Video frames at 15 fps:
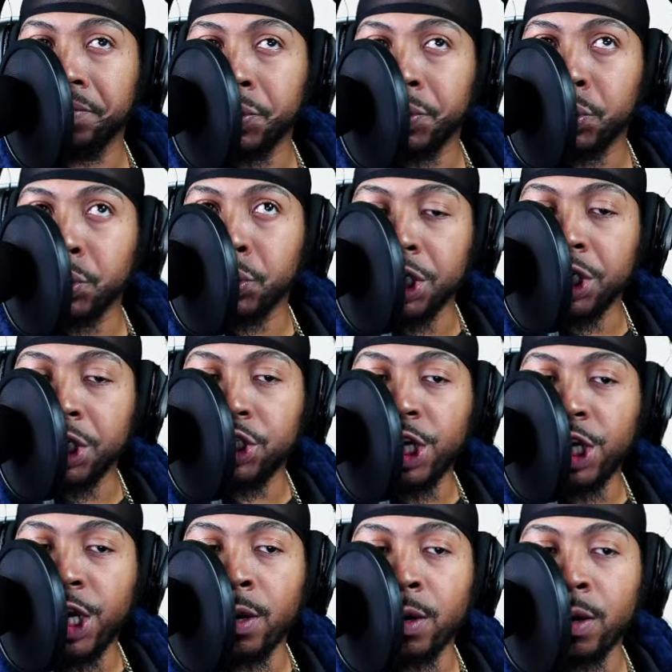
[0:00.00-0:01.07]
good
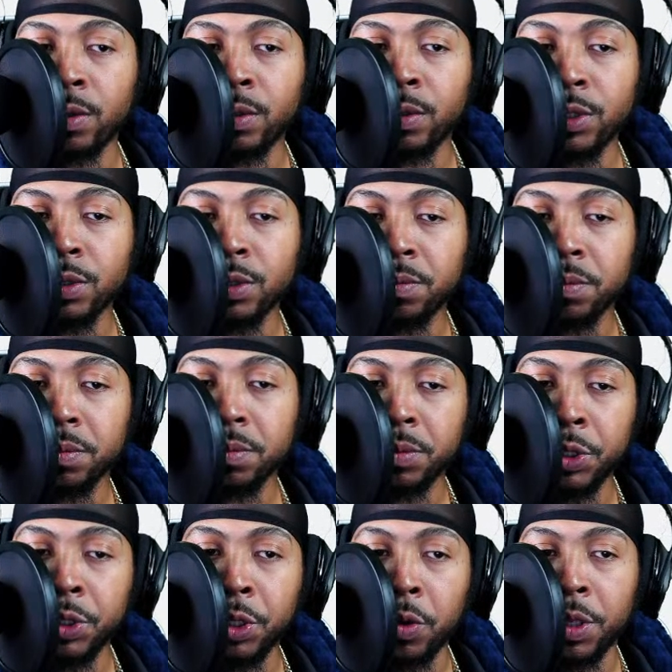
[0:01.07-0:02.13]
chairs,
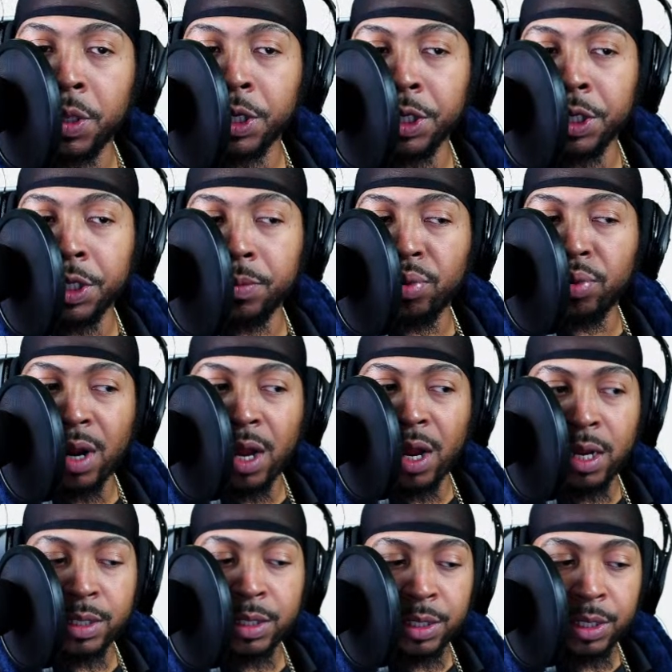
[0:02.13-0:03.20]
and good
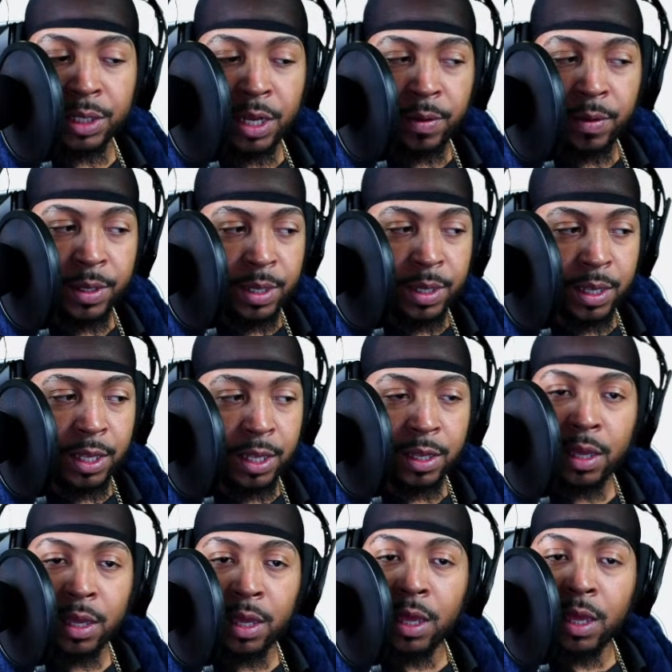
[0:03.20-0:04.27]
products and everything.
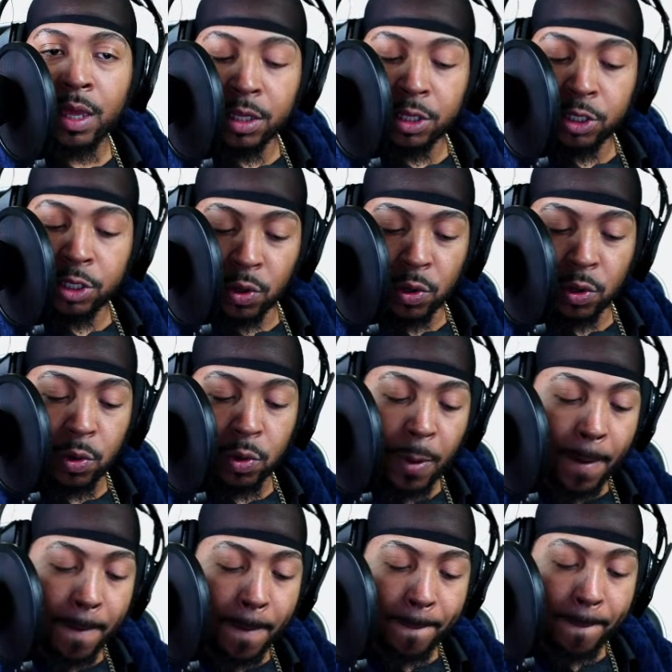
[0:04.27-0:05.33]
So
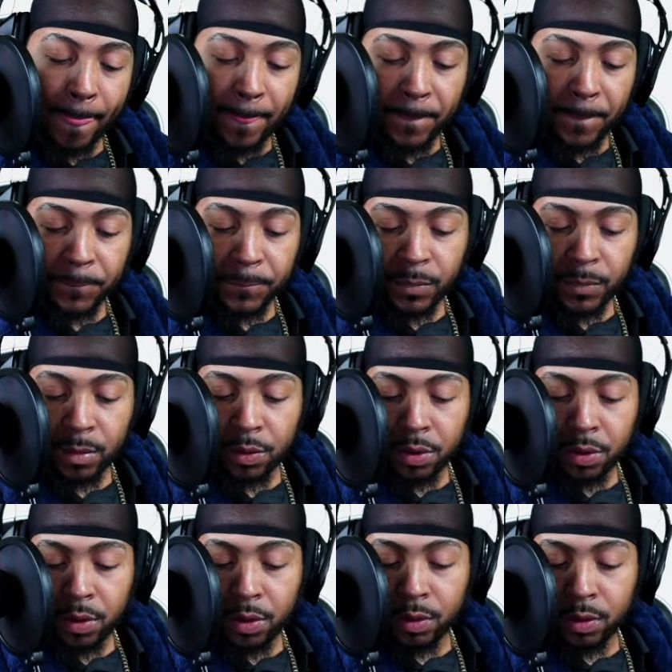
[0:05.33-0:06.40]

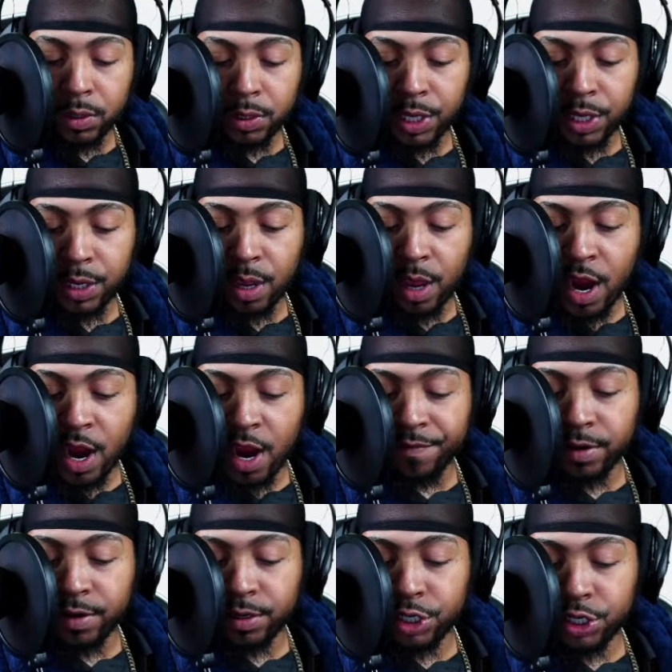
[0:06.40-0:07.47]
we say the
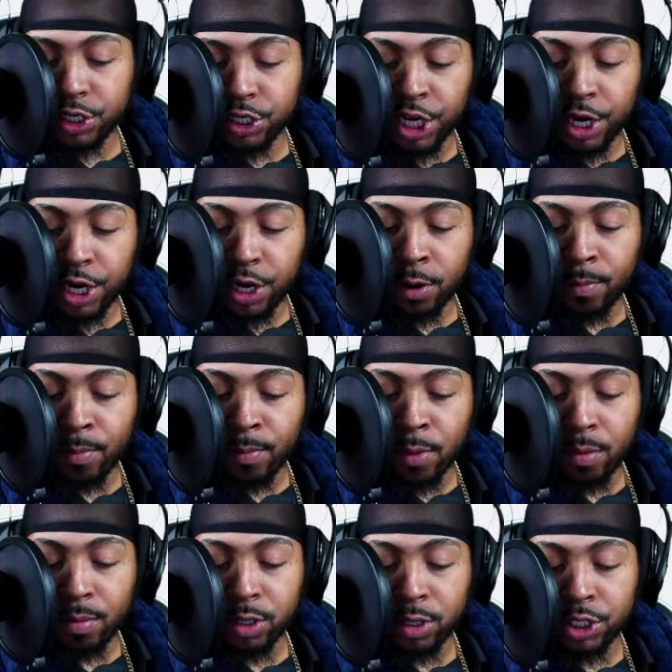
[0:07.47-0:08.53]
average chair,
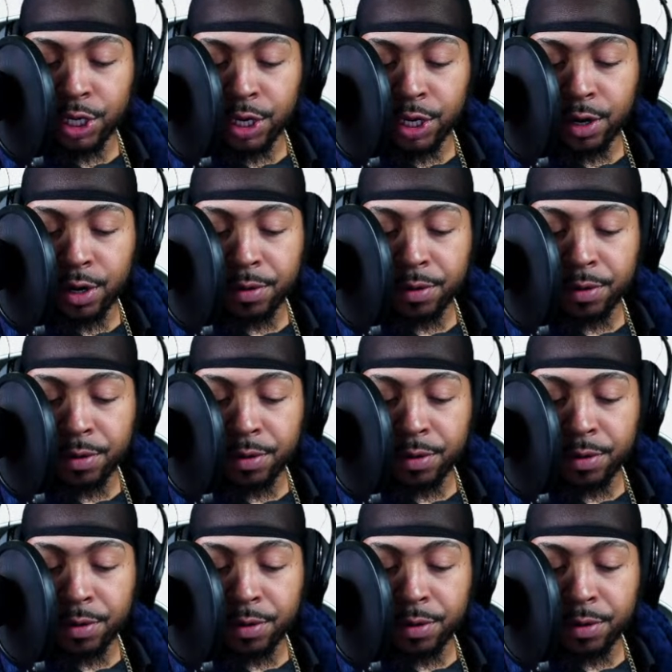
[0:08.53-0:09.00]
barber chair,